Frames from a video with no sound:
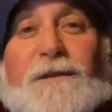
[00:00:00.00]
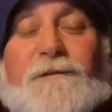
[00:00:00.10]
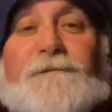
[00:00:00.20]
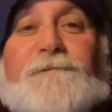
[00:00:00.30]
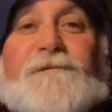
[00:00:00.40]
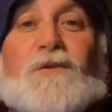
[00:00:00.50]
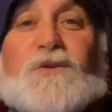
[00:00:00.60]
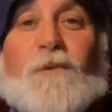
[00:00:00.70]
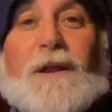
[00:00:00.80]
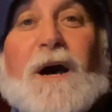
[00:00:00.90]
the
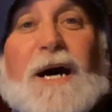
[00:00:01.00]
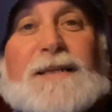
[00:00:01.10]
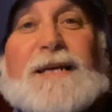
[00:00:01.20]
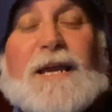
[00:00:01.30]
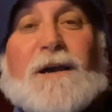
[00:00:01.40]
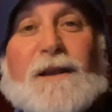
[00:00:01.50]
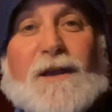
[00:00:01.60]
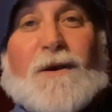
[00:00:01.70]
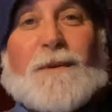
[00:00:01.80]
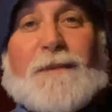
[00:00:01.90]
first real hot take on
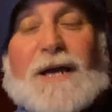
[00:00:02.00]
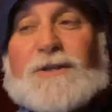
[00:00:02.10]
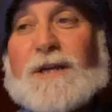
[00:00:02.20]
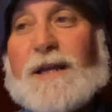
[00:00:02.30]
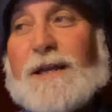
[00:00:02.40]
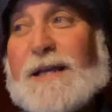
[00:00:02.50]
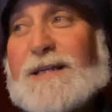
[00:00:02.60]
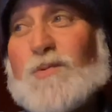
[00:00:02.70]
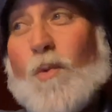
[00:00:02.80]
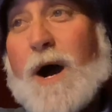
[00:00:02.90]
here, I'm imagining,
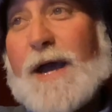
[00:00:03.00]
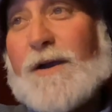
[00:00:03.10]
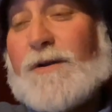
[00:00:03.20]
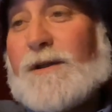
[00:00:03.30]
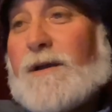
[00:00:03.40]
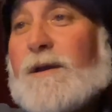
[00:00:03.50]
is Wired.